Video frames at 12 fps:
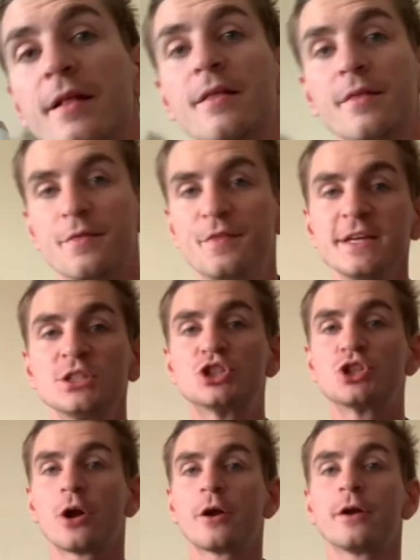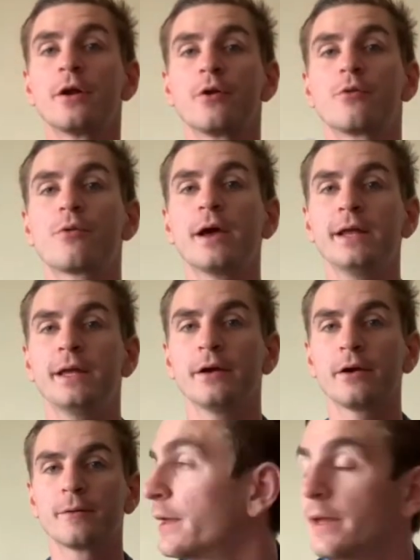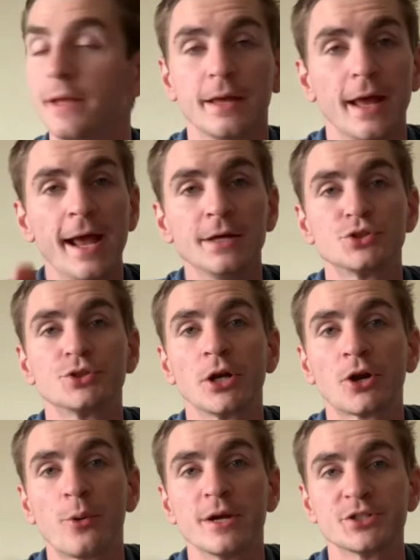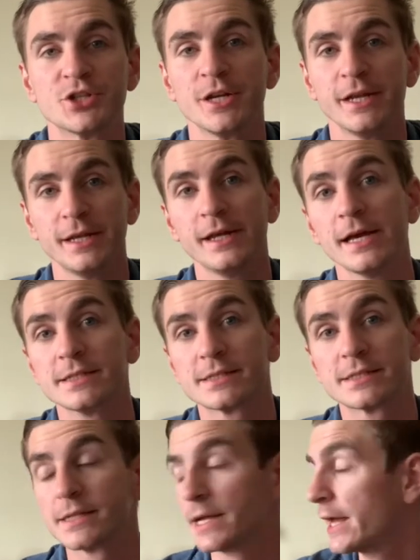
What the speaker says: This shirt right here. Answering your question, yes.